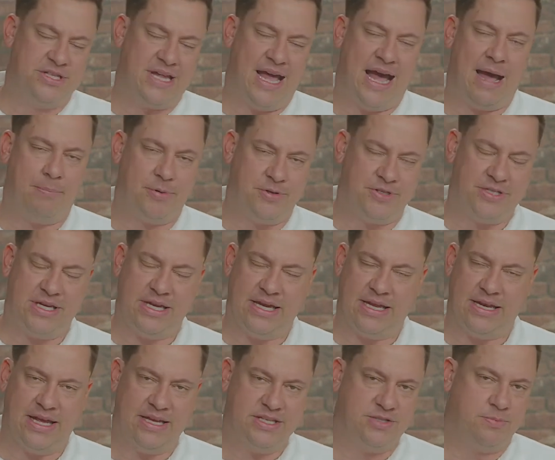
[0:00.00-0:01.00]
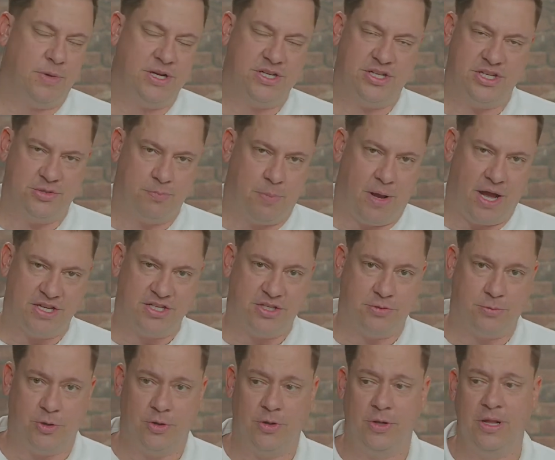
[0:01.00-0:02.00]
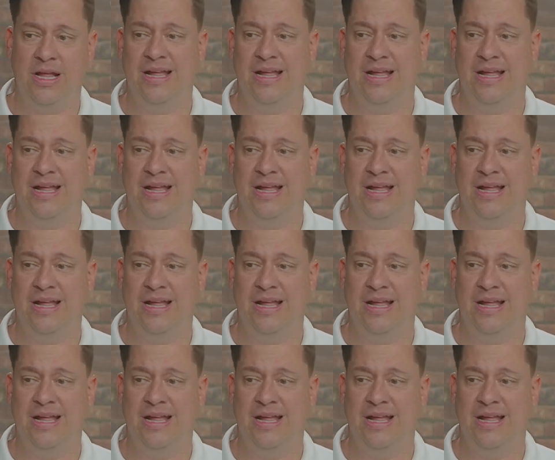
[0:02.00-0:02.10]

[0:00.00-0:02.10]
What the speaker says: to apples again as much as possible.